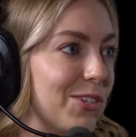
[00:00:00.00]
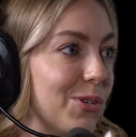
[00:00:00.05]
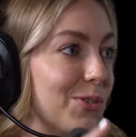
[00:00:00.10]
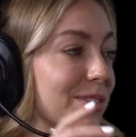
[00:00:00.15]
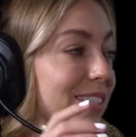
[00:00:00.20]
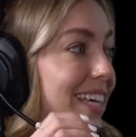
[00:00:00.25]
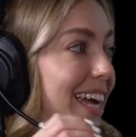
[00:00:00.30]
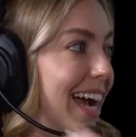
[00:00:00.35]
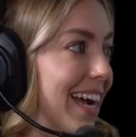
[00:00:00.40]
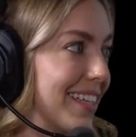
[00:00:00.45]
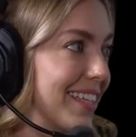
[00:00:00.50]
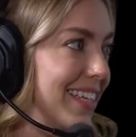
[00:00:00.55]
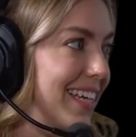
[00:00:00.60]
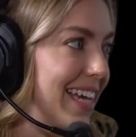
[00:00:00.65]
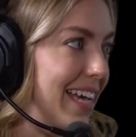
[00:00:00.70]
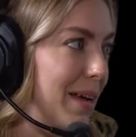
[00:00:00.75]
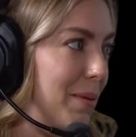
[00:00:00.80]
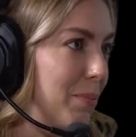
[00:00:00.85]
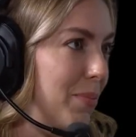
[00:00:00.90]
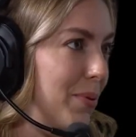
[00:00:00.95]
chose the acting
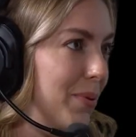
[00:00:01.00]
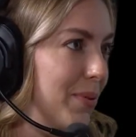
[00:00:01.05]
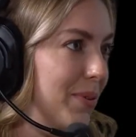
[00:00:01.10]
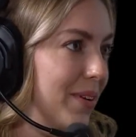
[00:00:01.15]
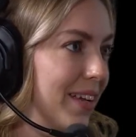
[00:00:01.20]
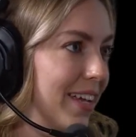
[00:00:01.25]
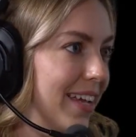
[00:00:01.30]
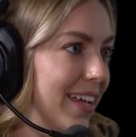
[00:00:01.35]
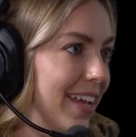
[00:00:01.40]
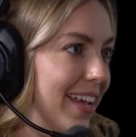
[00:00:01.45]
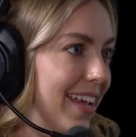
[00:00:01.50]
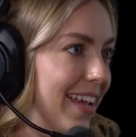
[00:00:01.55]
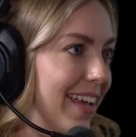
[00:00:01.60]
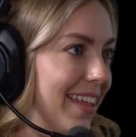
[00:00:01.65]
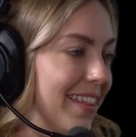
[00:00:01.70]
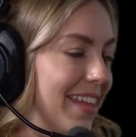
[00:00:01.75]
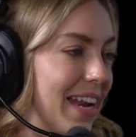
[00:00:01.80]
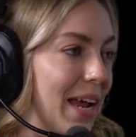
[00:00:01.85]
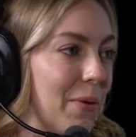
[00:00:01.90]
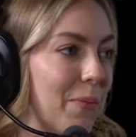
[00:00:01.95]
camp.
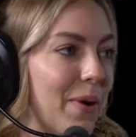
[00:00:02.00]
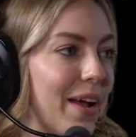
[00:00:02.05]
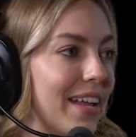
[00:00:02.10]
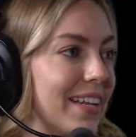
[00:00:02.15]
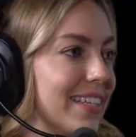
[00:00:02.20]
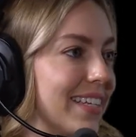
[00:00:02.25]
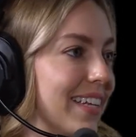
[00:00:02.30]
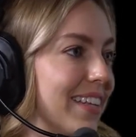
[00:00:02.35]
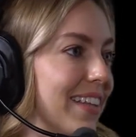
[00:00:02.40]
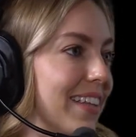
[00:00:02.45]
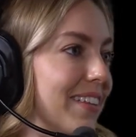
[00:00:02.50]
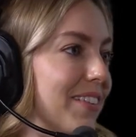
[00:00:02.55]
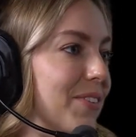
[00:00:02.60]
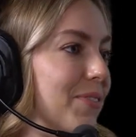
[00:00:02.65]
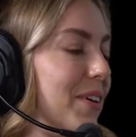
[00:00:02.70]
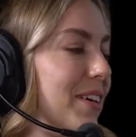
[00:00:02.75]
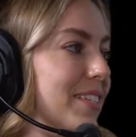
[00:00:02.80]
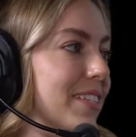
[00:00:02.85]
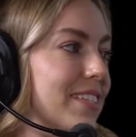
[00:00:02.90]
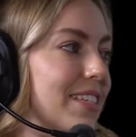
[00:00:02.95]
And then I went, and then
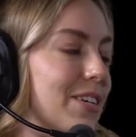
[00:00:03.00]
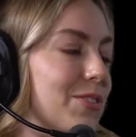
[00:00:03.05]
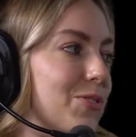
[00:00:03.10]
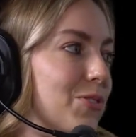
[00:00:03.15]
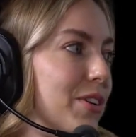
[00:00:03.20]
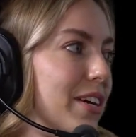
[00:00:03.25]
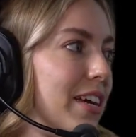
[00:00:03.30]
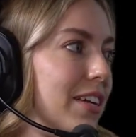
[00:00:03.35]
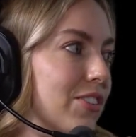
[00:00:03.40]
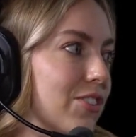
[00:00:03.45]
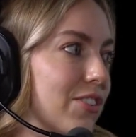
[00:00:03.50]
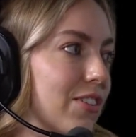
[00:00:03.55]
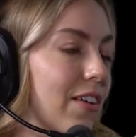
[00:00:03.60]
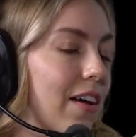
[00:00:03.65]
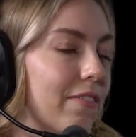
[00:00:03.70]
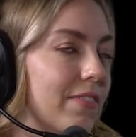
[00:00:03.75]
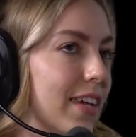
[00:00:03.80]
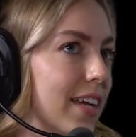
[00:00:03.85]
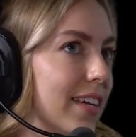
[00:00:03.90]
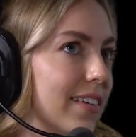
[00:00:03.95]
the rest is history. I just
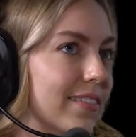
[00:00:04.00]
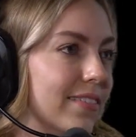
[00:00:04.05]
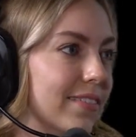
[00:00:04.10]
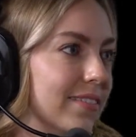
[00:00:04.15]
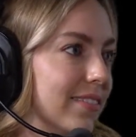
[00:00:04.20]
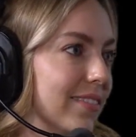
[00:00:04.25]
loved it.